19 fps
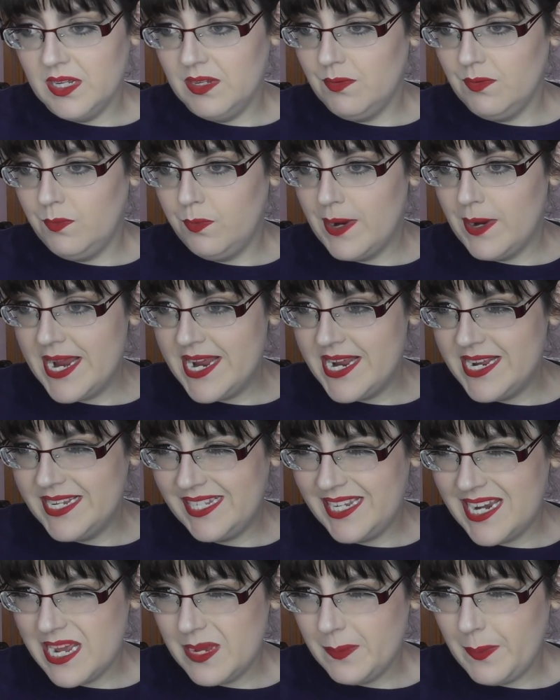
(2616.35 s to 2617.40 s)
We
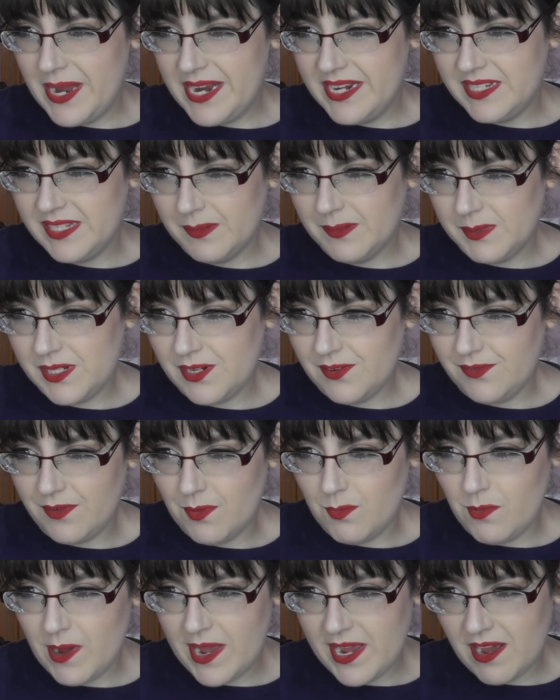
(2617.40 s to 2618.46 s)
sneak peeked some stuff
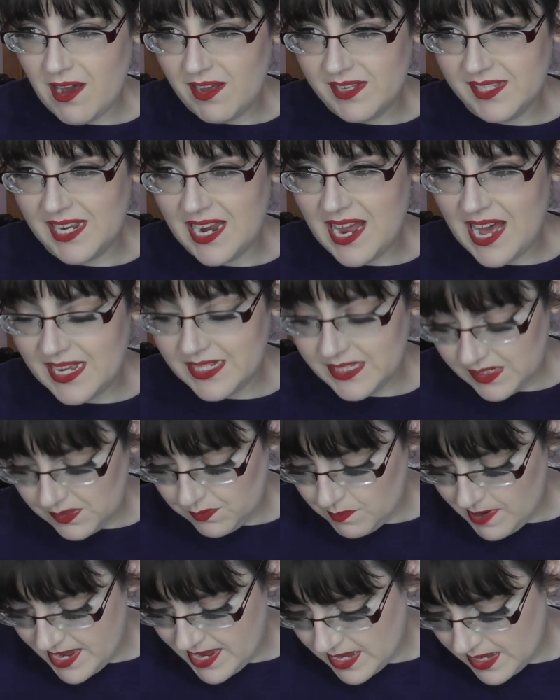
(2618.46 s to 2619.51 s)
from Wayne Goss last
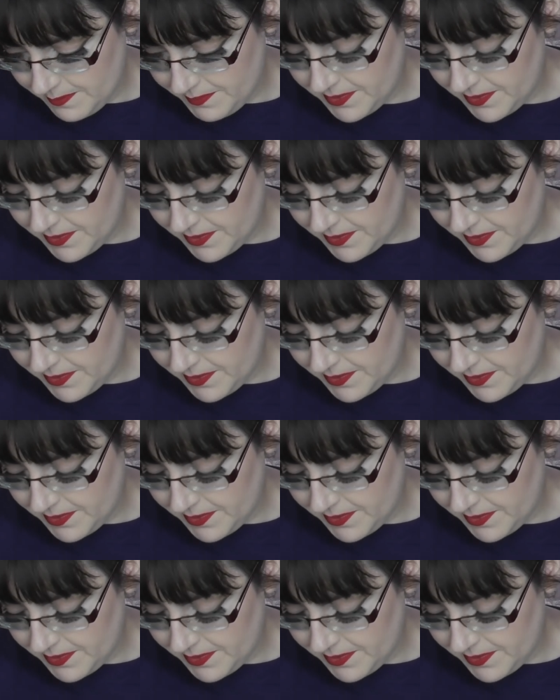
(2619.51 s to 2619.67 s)
week,